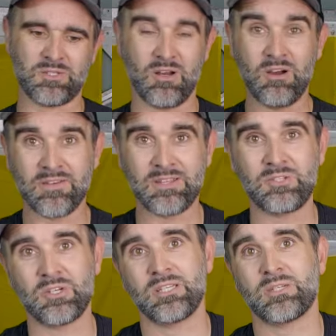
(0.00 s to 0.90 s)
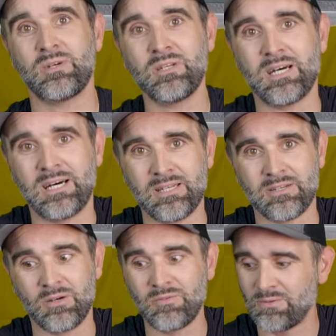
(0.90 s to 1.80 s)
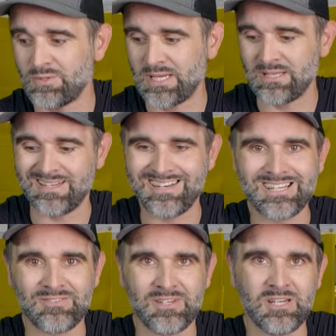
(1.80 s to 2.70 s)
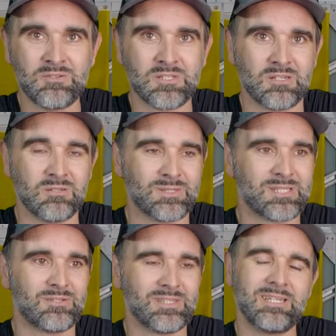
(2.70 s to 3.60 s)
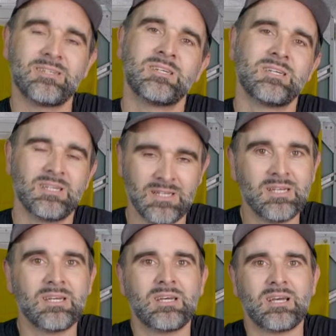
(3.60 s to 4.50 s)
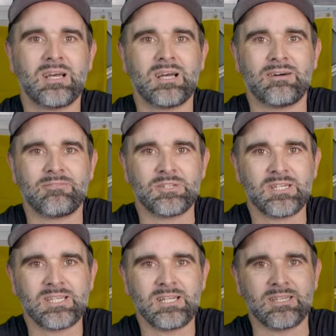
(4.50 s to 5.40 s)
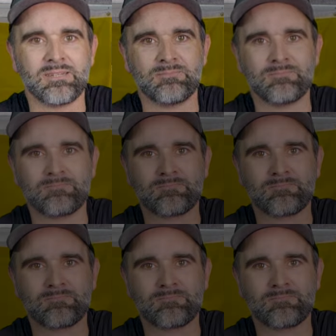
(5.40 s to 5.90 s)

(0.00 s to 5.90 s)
So I hope you enjoy this one, and hopefully we'll see you in the next video. So until then, have fun detailing.